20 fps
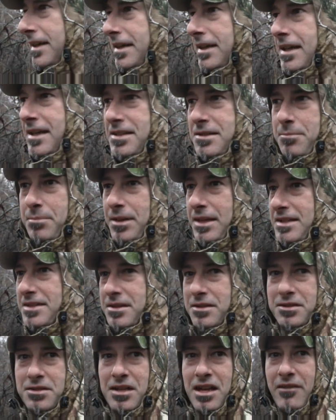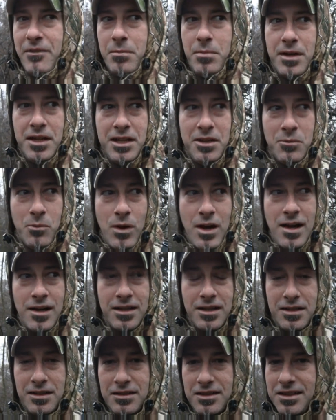it's a place that everybody can
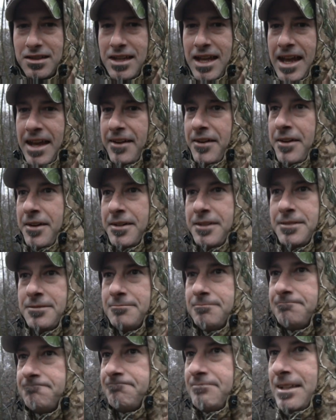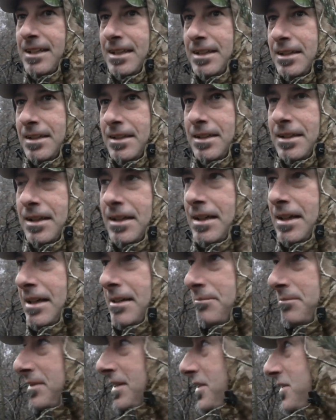walk. You can't hunt.
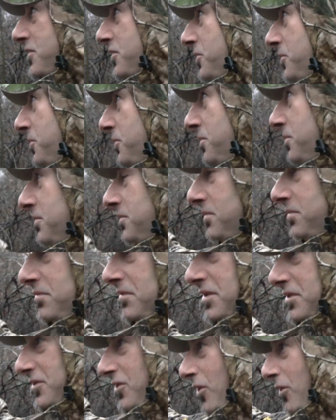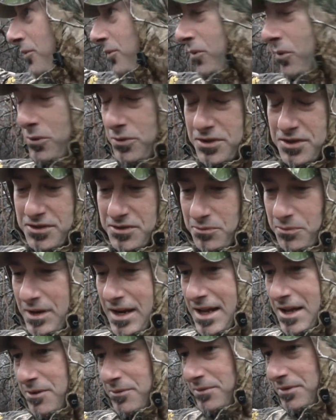There's golf courses
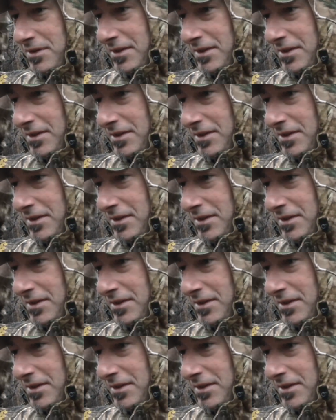around.